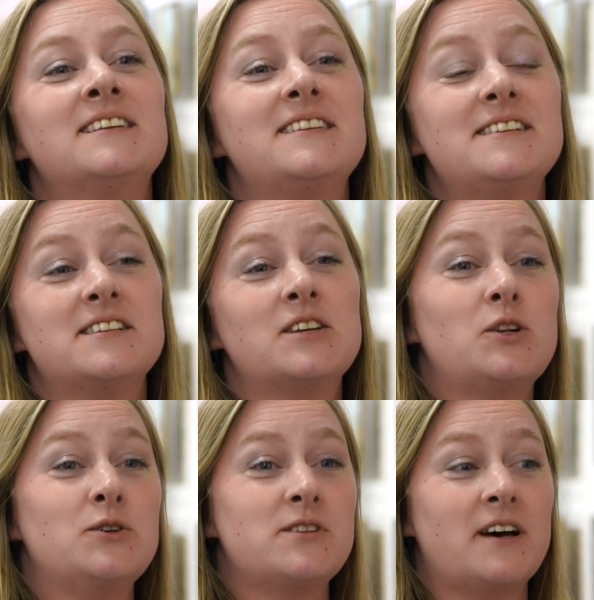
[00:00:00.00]
These
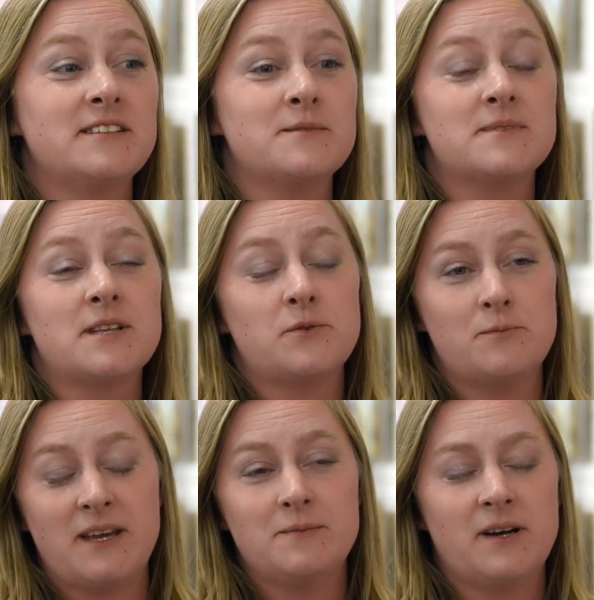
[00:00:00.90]
include items that were
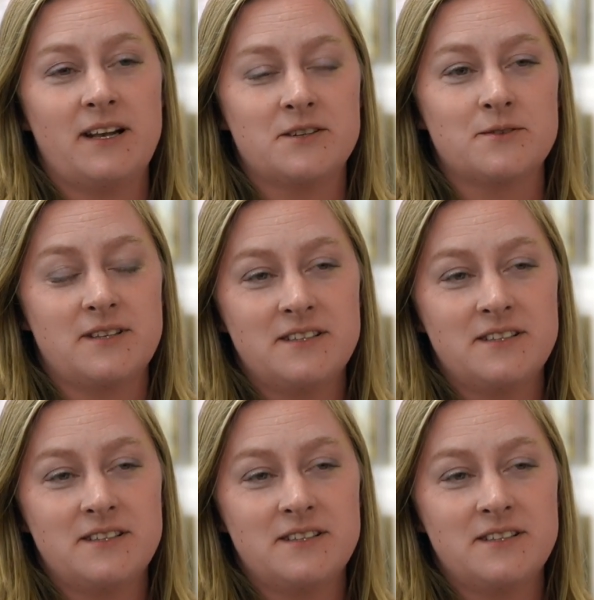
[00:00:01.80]
made by Letchworth